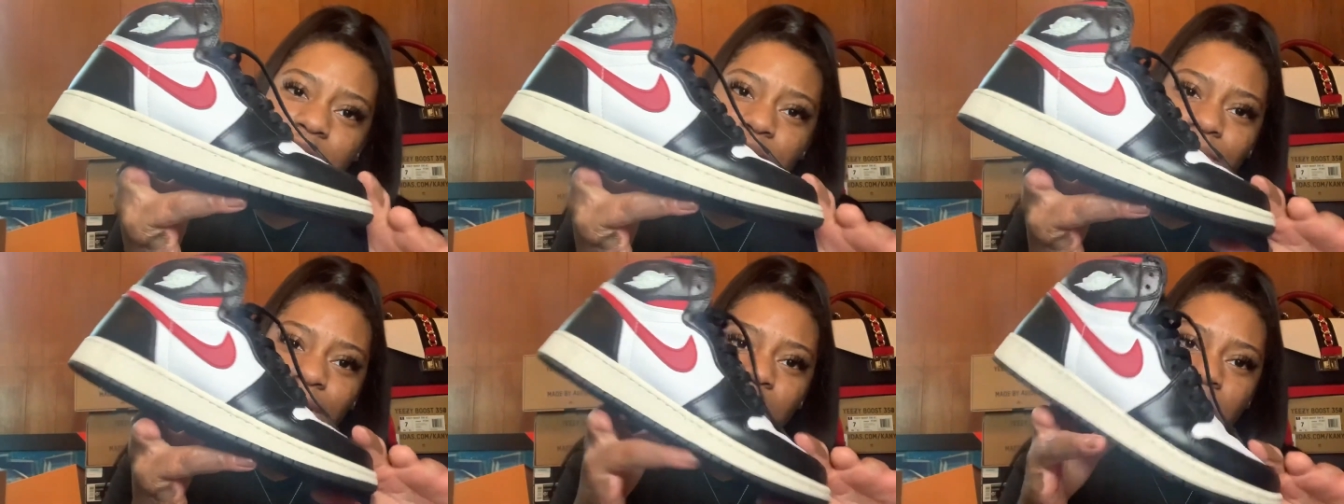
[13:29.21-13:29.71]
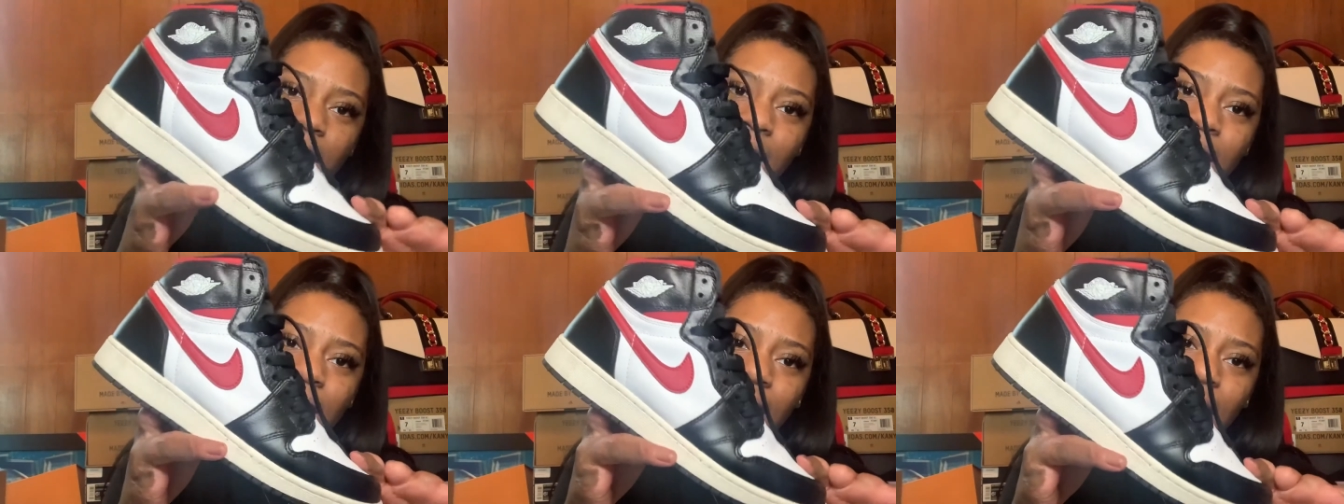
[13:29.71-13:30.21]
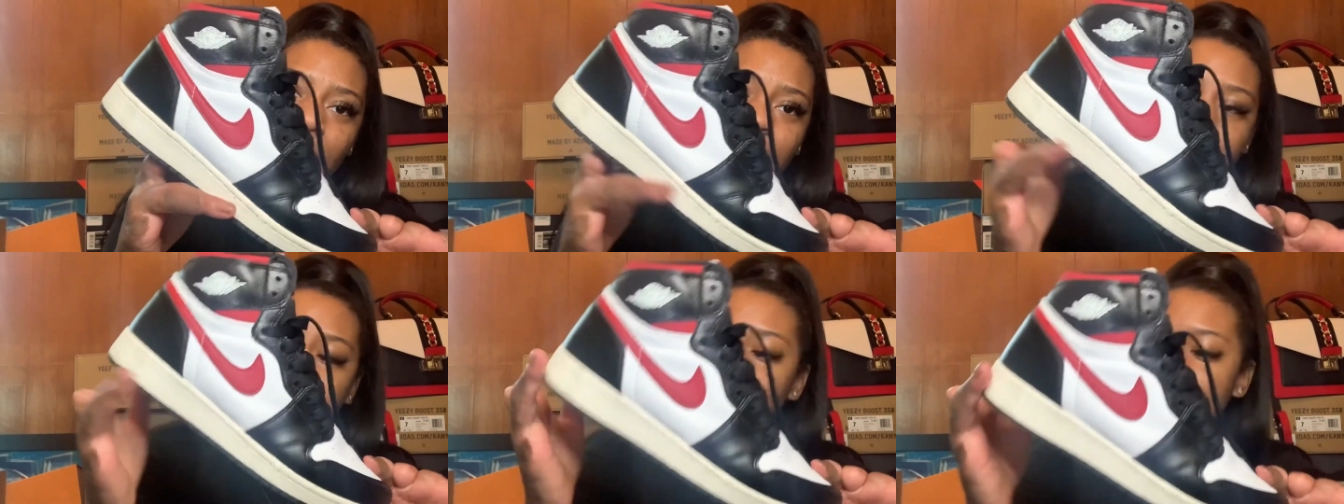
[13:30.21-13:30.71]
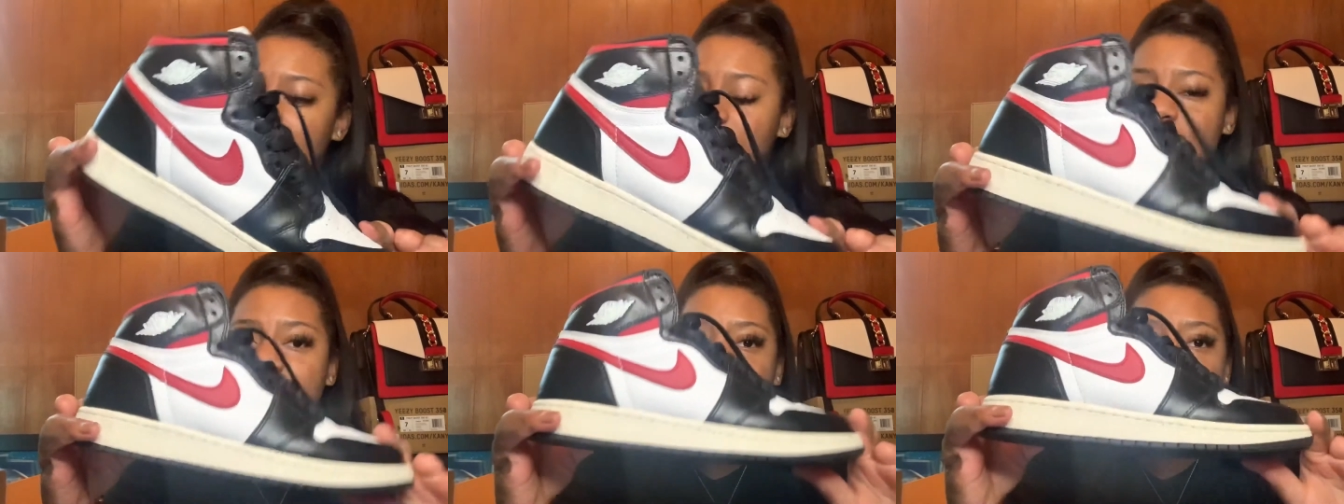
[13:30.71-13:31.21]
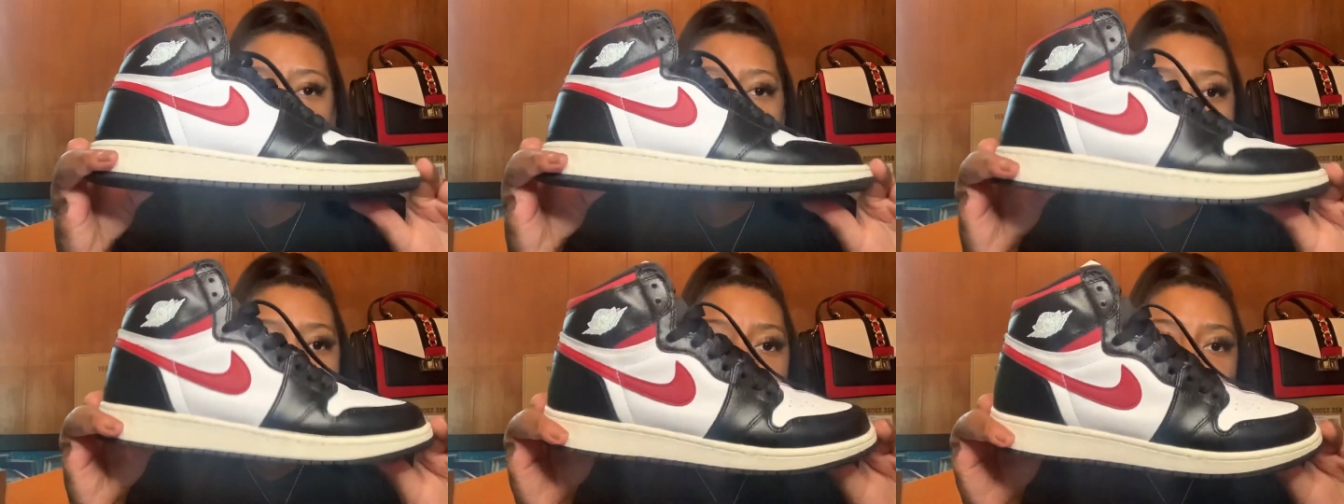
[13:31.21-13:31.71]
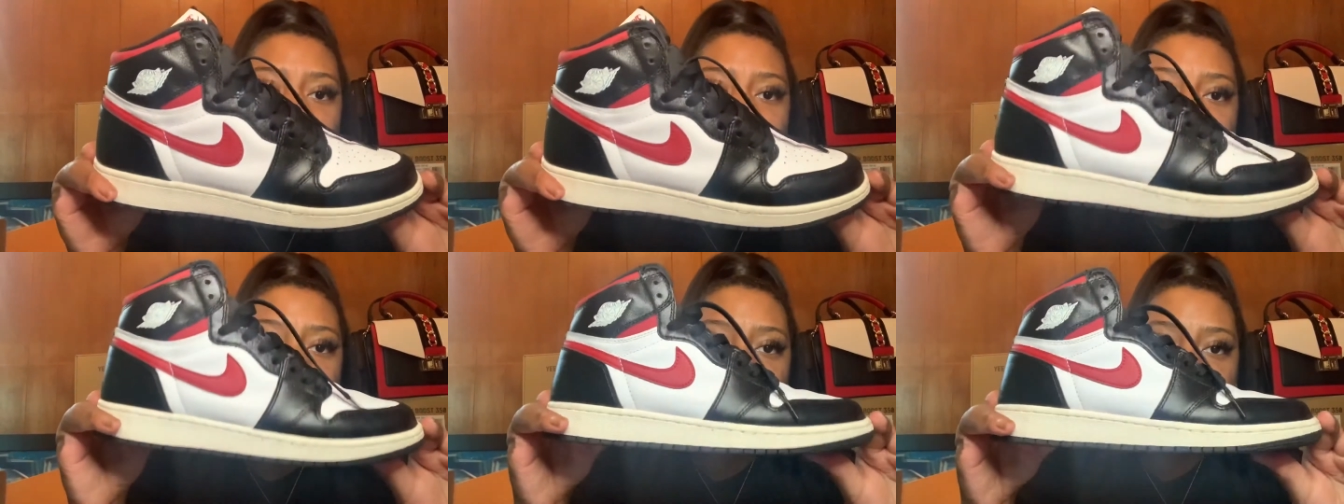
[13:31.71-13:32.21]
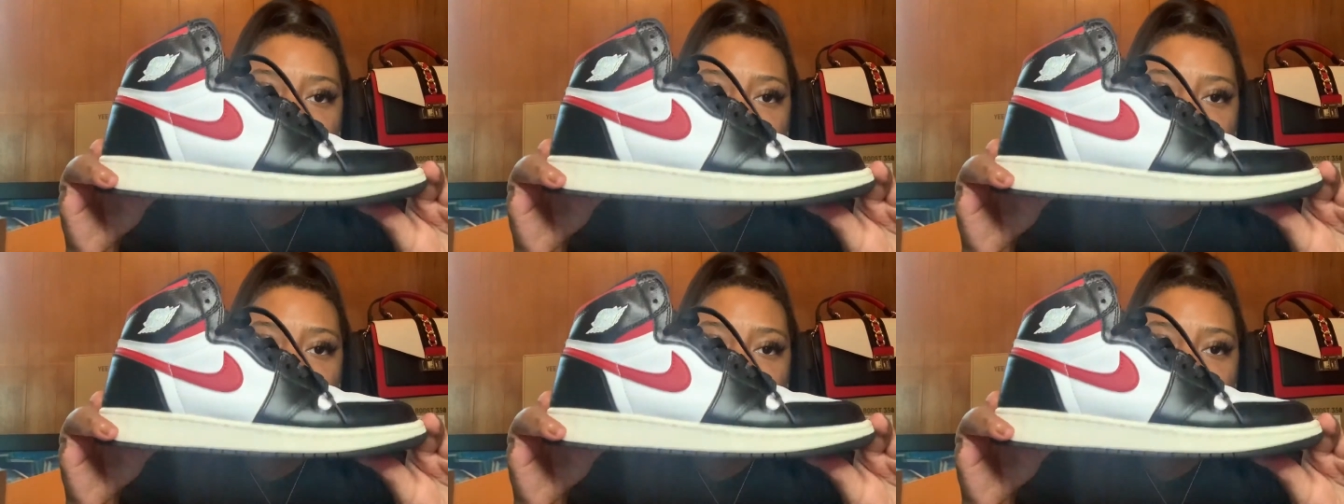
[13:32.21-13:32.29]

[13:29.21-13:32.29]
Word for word: It's really why I kind of got them. The sail bottom to me was